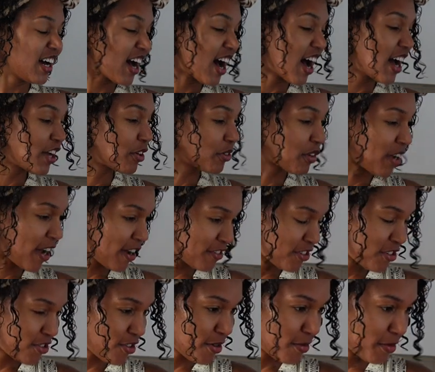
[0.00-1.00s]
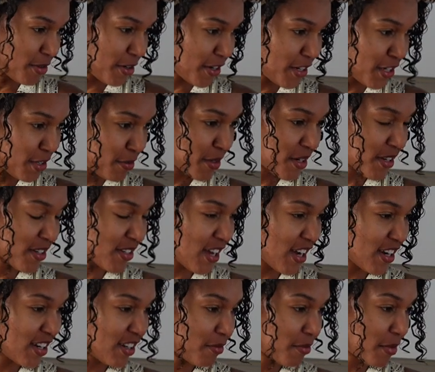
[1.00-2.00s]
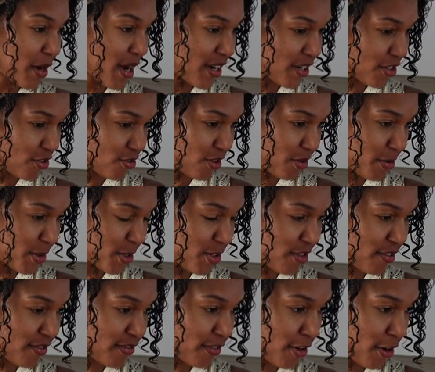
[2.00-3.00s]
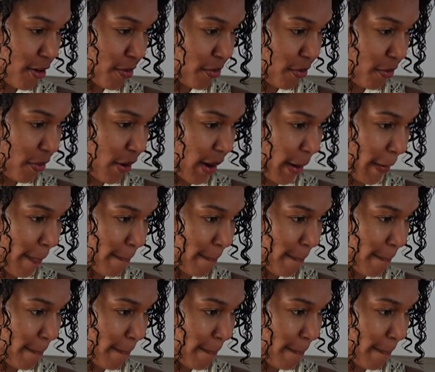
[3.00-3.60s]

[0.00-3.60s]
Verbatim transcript: I don't have strawberries because I didn't buy strawberries at Farm Boy